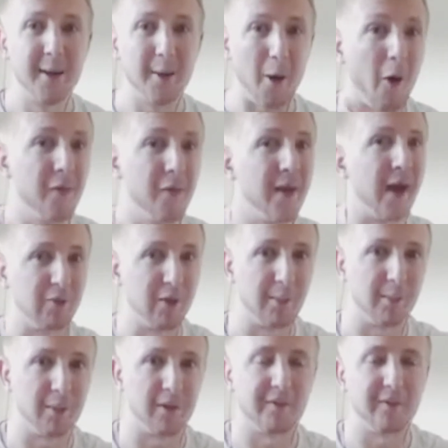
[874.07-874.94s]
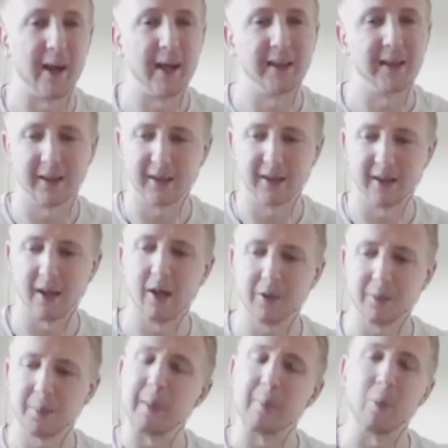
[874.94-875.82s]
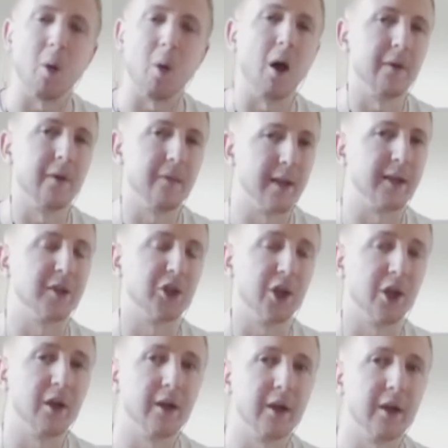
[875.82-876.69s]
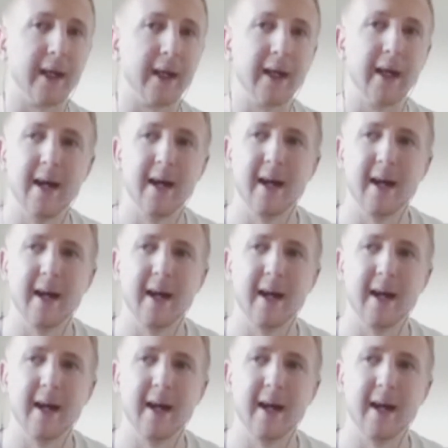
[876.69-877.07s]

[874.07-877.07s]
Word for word: on that ripple effect, it starts people on that journey.